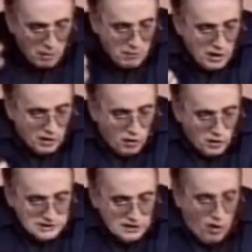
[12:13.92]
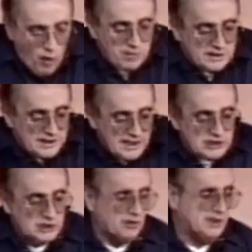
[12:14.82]
but we are also open to
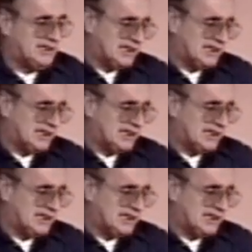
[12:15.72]
these thoughts